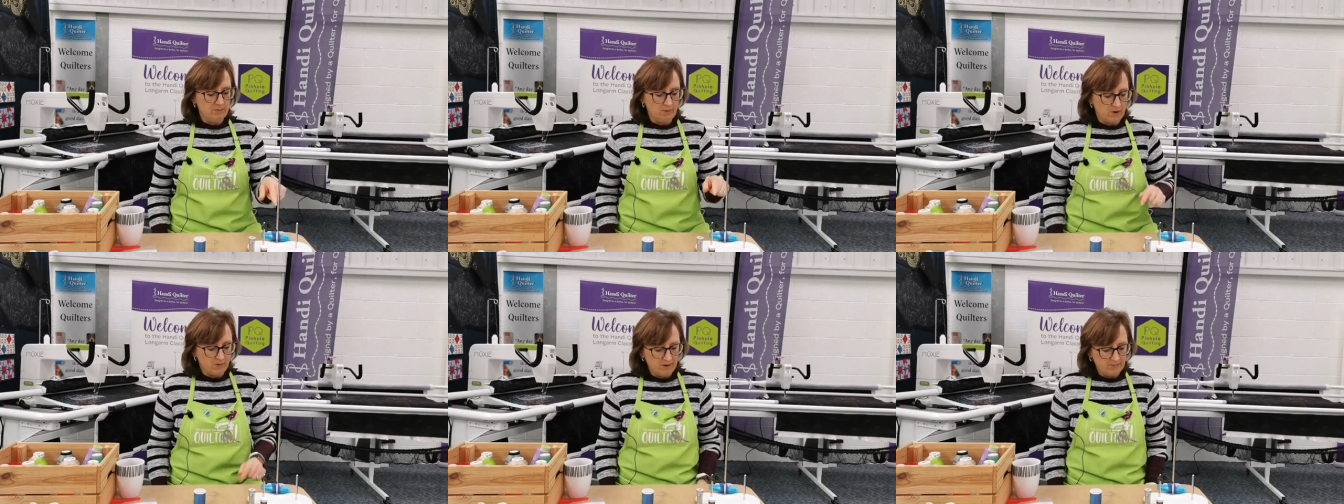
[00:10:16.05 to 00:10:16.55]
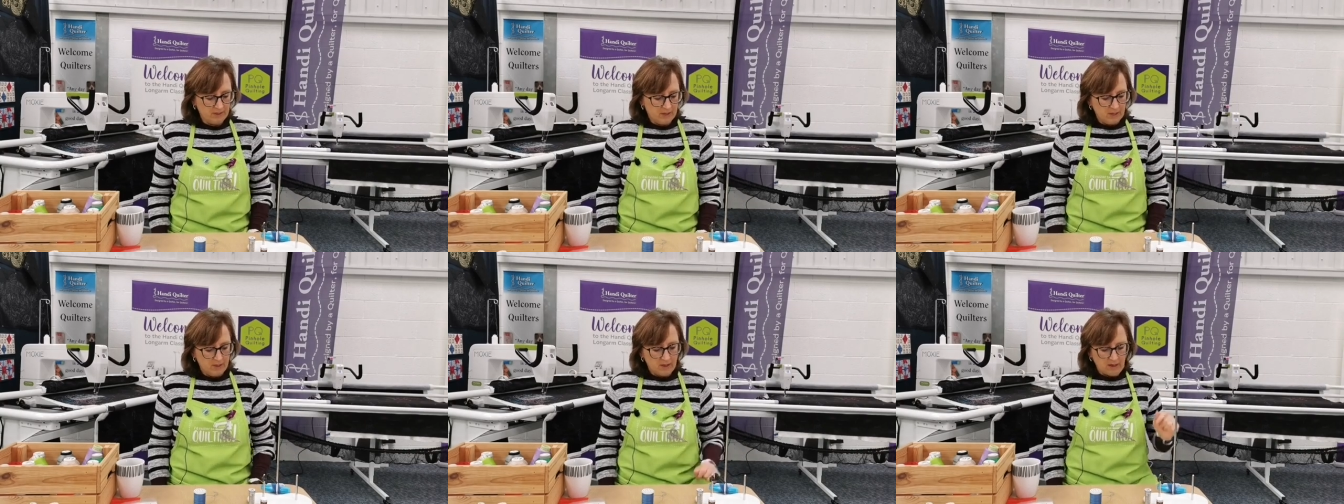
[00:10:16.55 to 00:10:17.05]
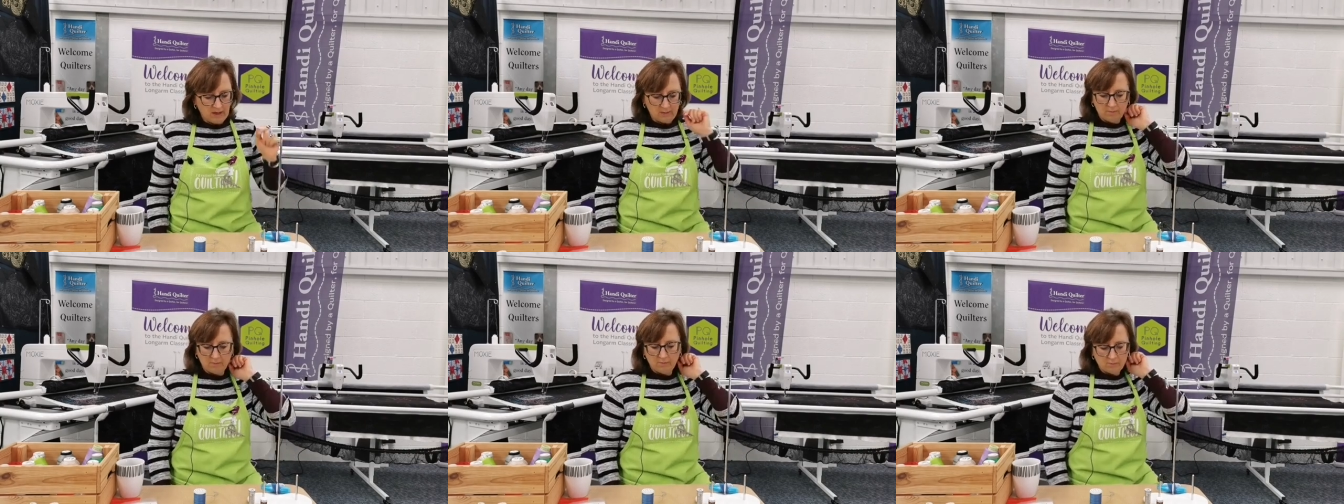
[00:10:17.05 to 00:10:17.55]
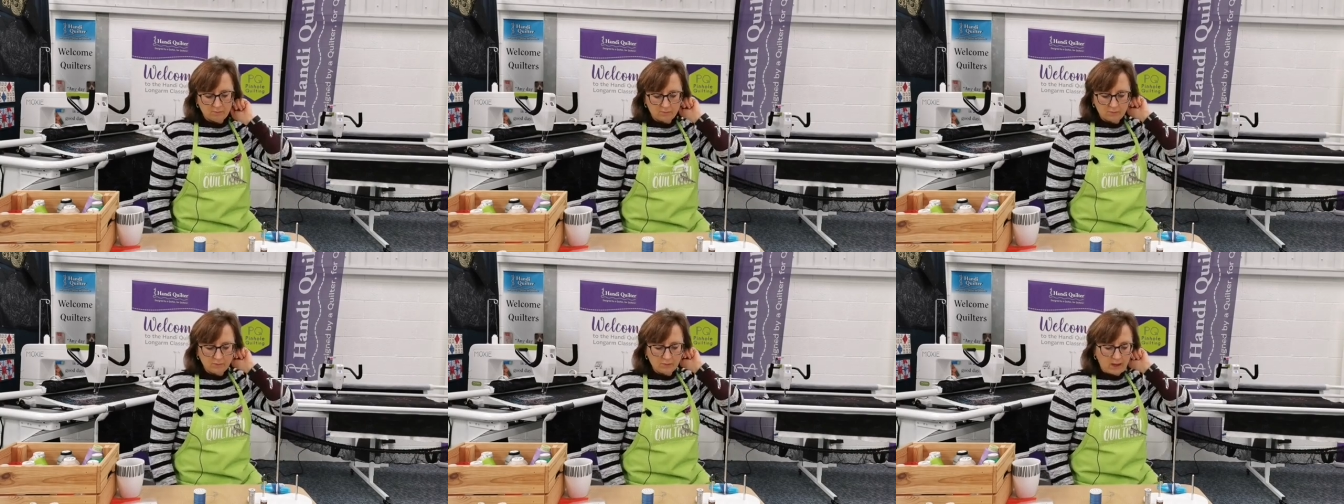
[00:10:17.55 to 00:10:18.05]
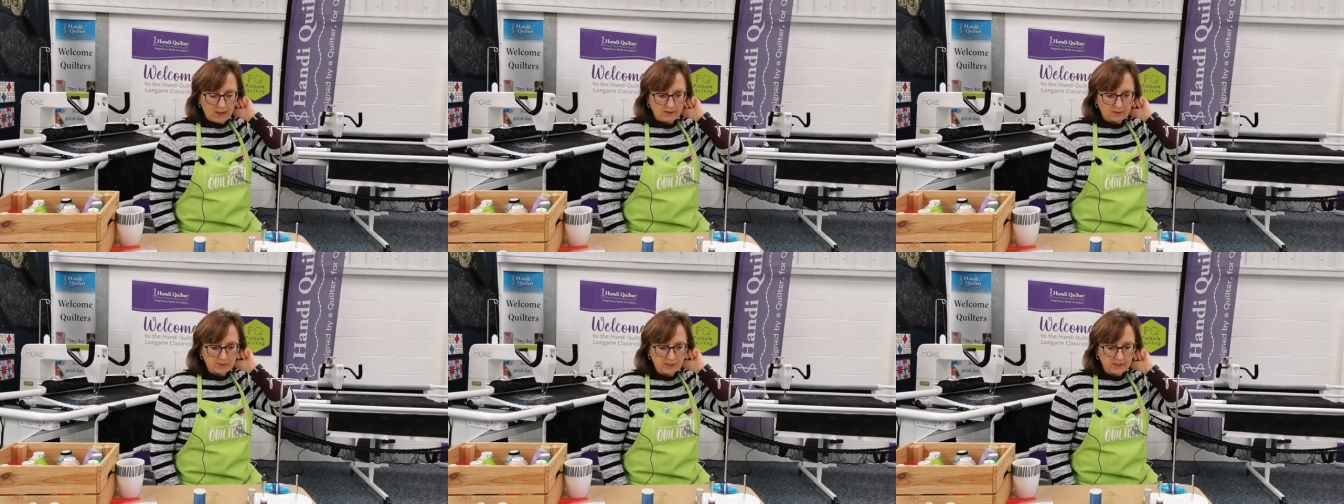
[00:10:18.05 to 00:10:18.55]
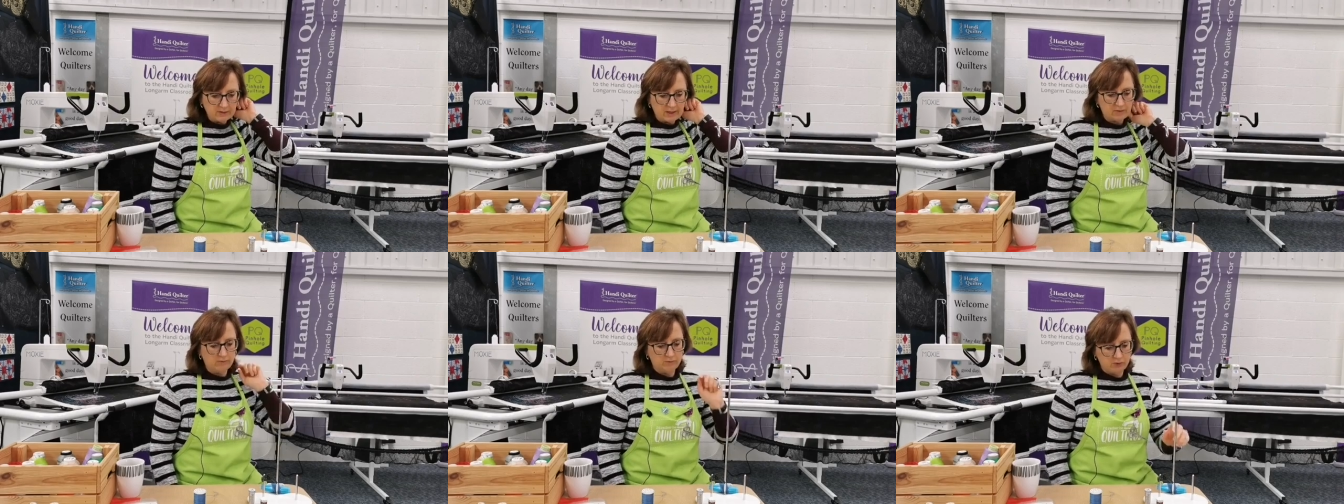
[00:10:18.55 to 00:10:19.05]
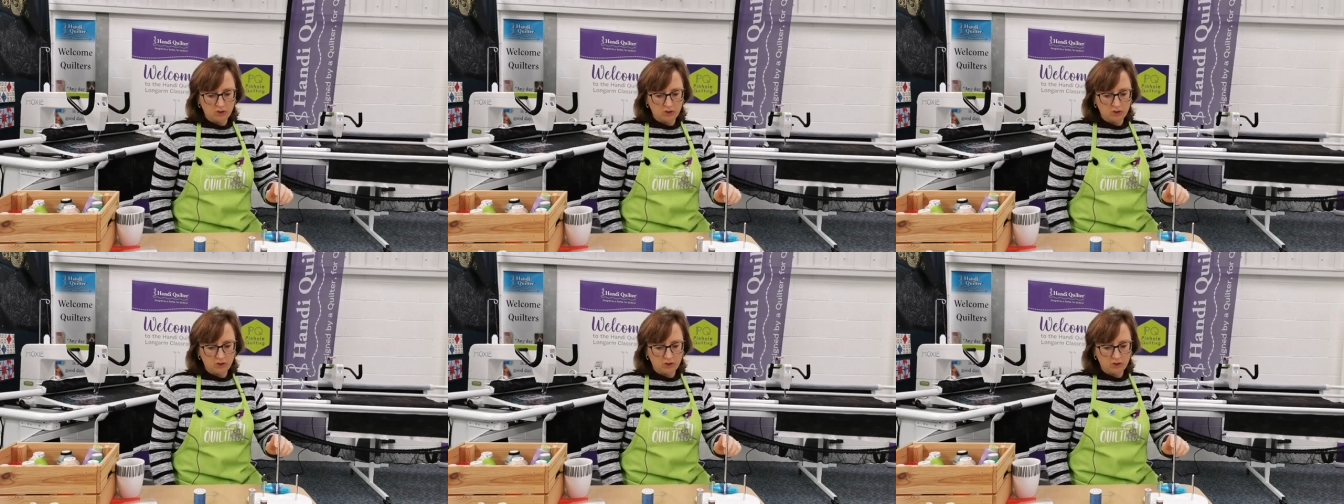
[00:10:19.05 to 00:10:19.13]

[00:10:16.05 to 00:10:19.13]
Amara, and I've taken that off